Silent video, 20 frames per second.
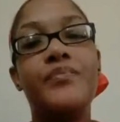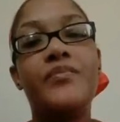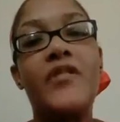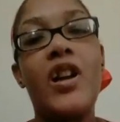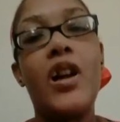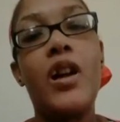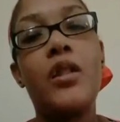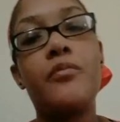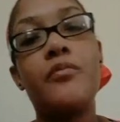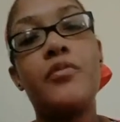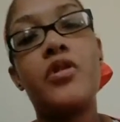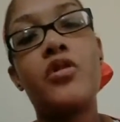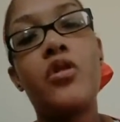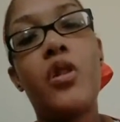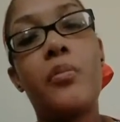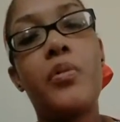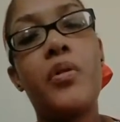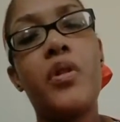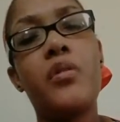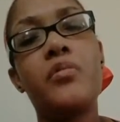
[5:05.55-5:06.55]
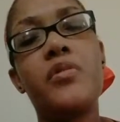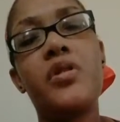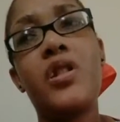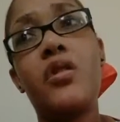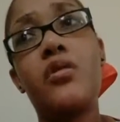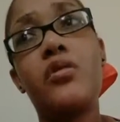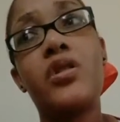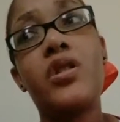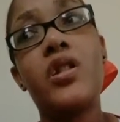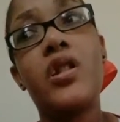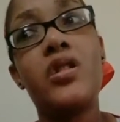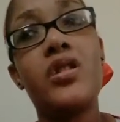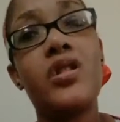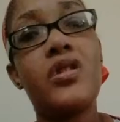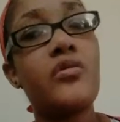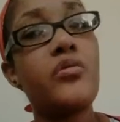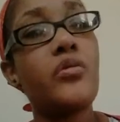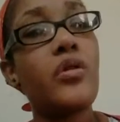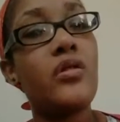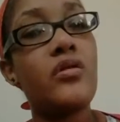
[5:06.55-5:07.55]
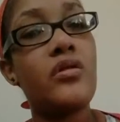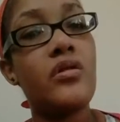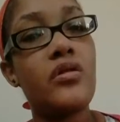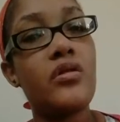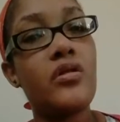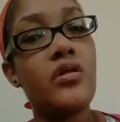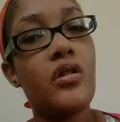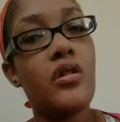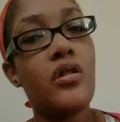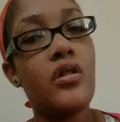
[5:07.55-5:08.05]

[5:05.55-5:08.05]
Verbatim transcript: Um, so I pumped, and I only got like two ounces.